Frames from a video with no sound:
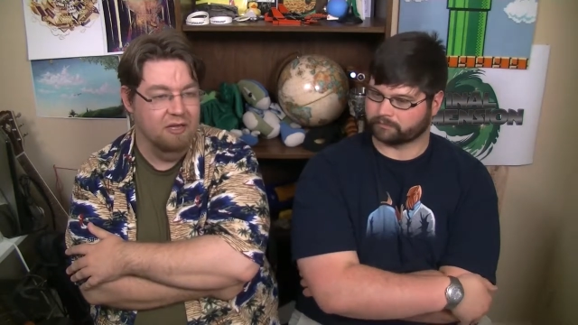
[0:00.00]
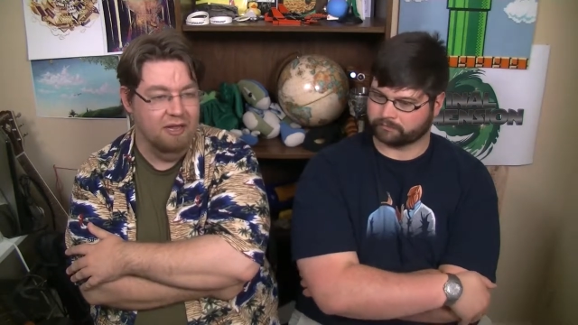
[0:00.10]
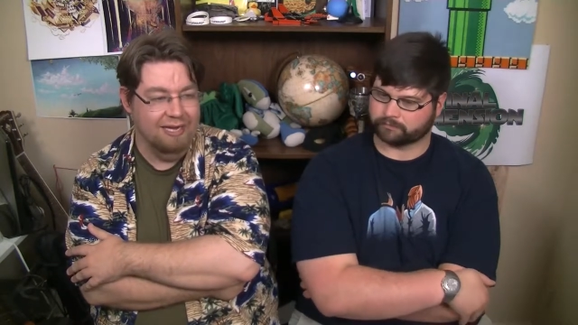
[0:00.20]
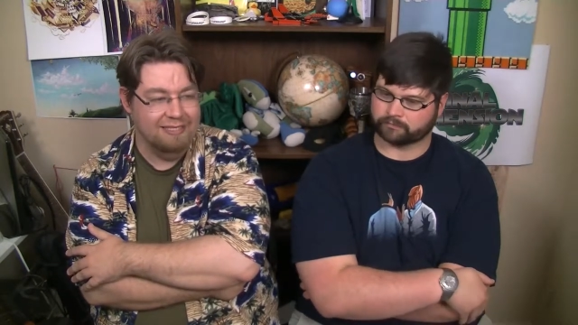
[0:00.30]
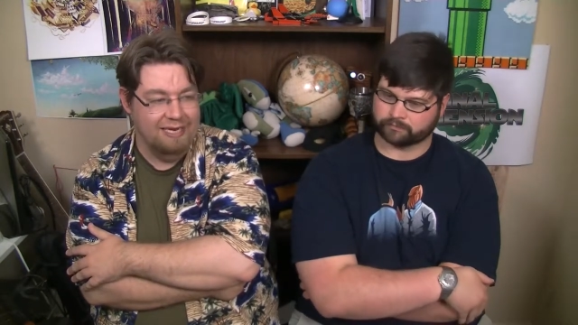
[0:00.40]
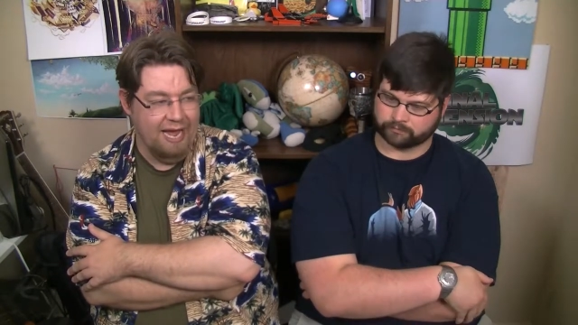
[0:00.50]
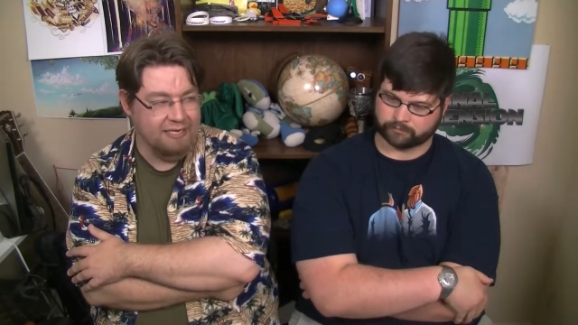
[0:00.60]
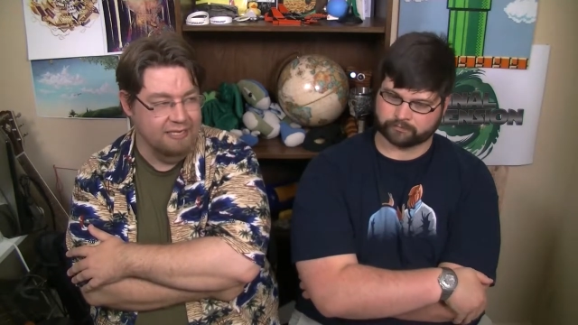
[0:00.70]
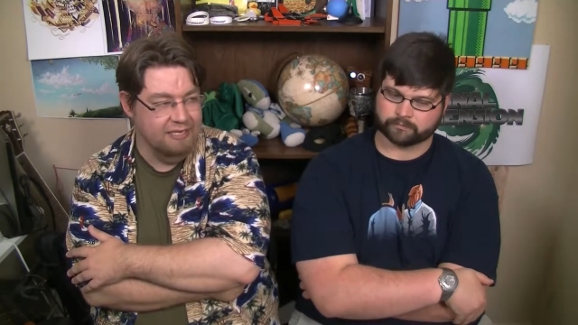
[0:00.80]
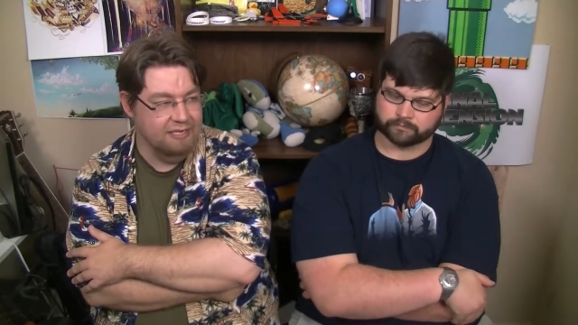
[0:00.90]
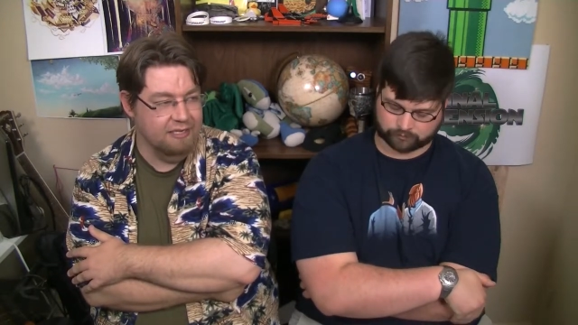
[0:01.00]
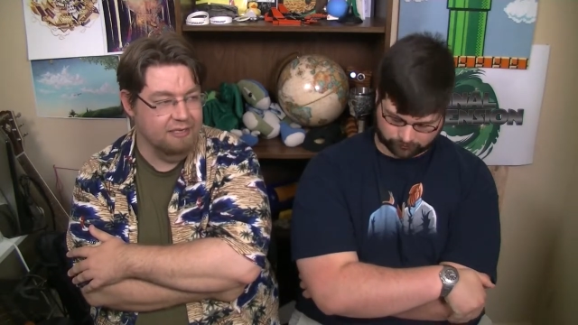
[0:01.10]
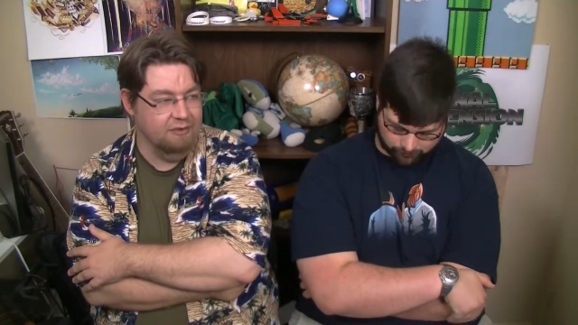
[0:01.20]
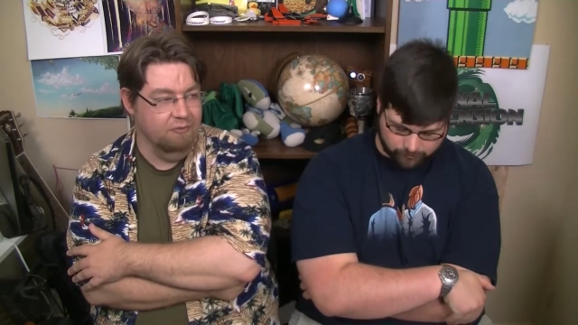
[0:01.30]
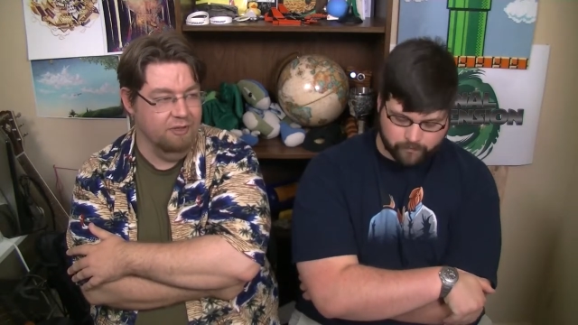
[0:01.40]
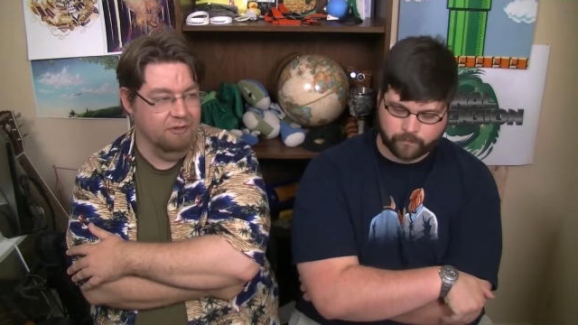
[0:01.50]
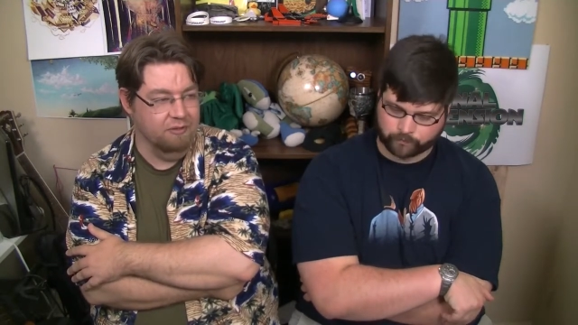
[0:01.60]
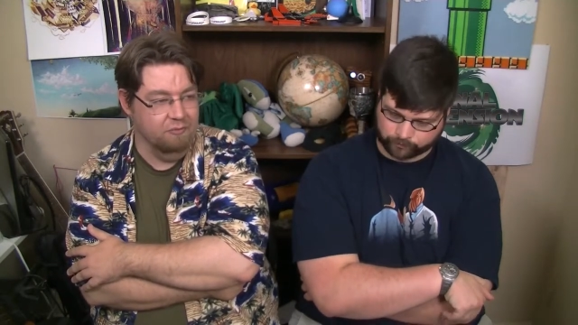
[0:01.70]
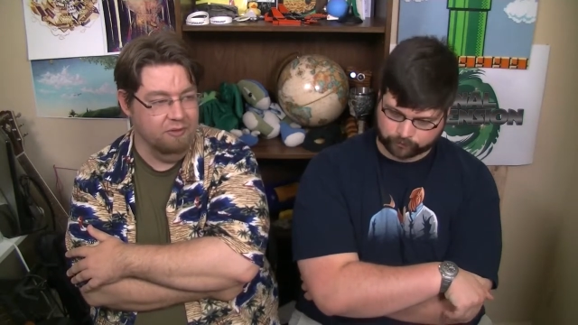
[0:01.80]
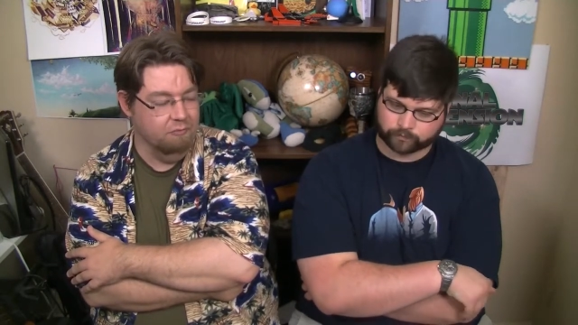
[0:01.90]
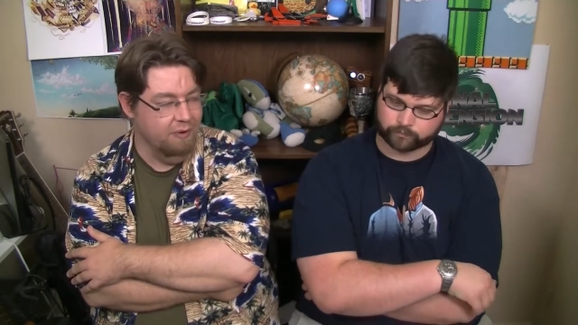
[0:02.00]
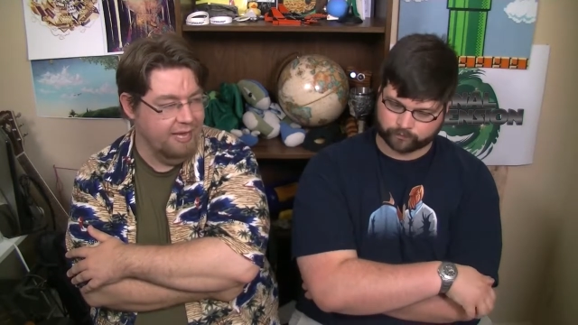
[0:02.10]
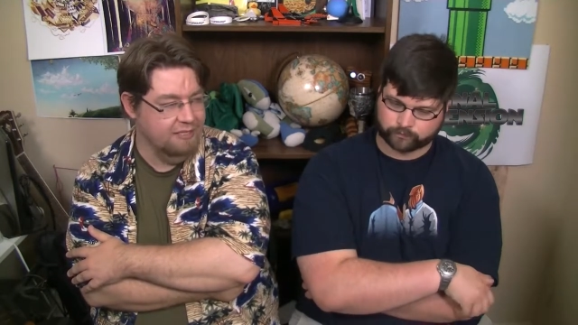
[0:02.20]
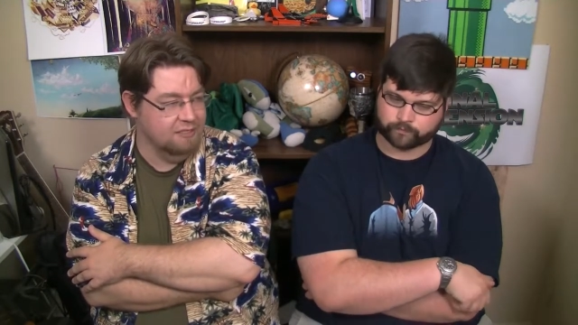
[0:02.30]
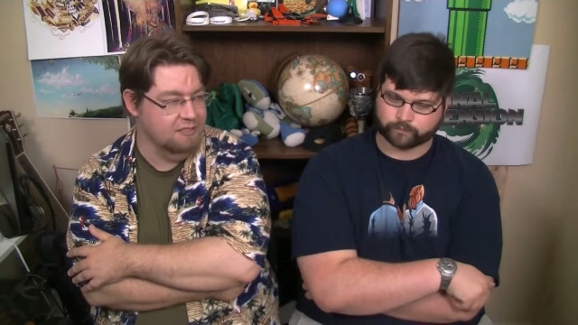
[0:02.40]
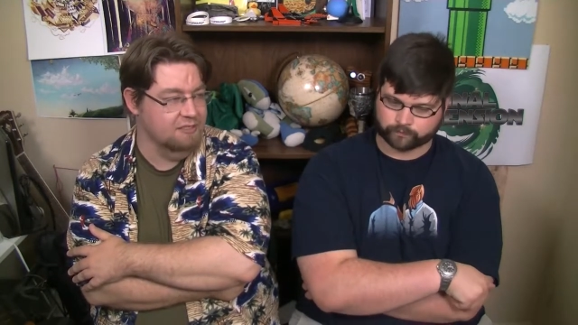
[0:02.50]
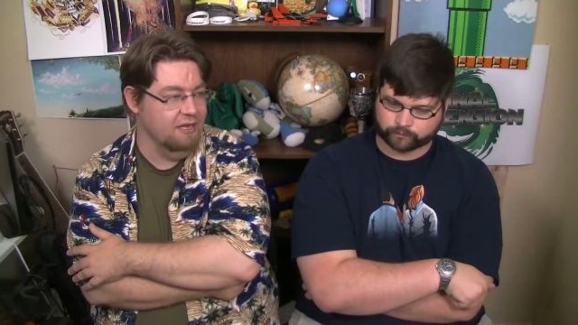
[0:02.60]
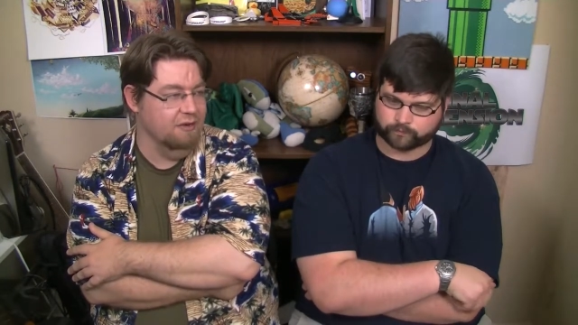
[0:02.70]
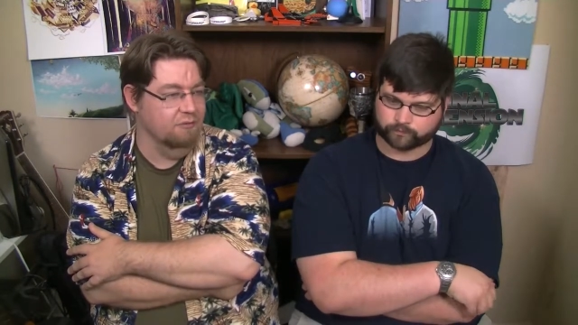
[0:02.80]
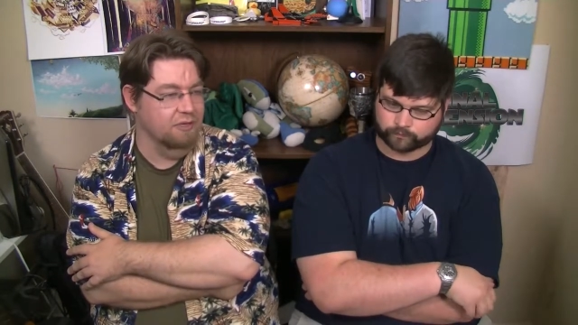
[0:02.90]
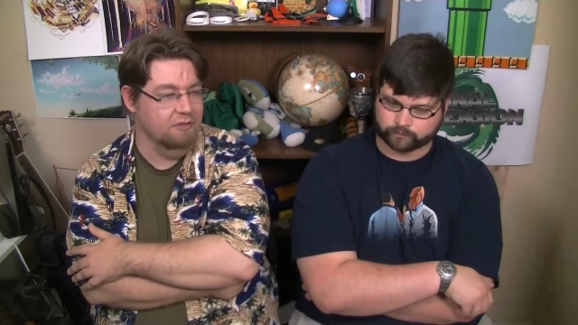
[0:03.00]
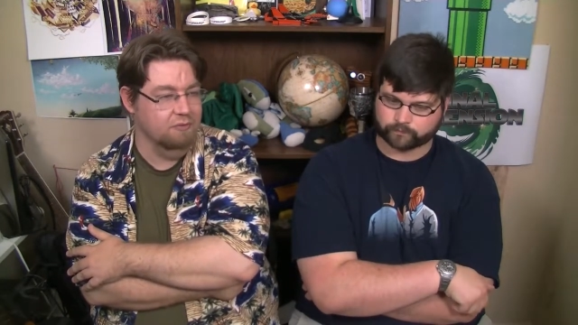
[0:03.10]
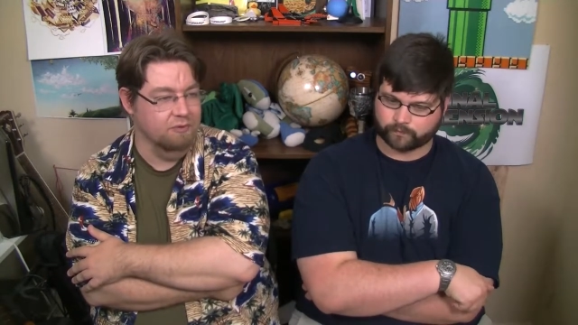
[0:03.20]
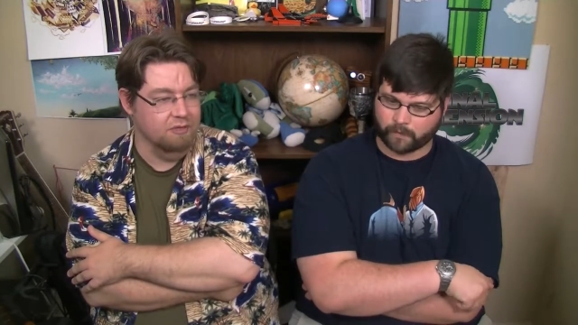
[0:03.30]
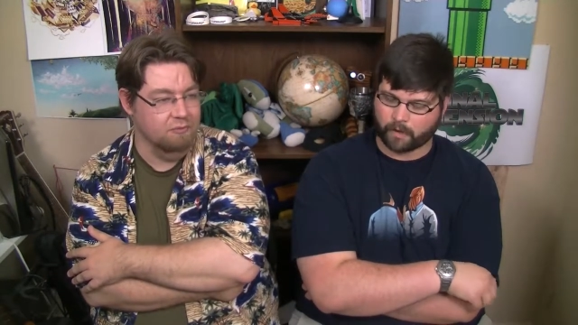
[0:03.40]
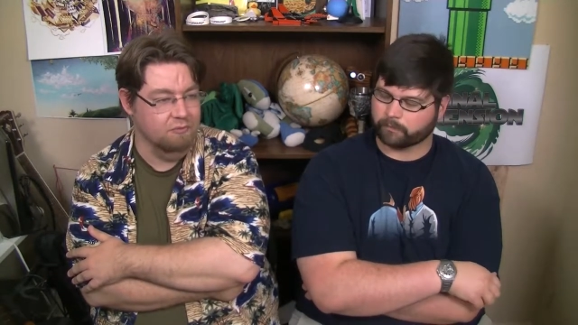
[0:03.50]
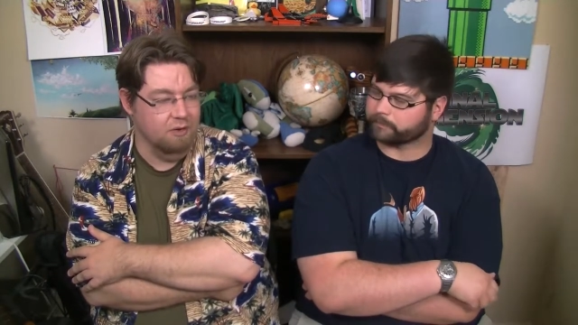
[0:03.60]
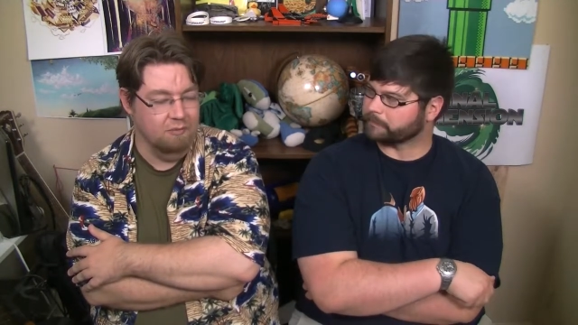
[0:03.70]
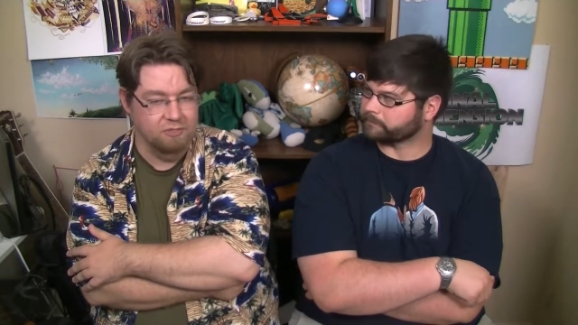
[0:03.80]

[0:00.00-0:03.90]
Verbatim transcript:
Speaker 1: like technique with with weights and with with no. on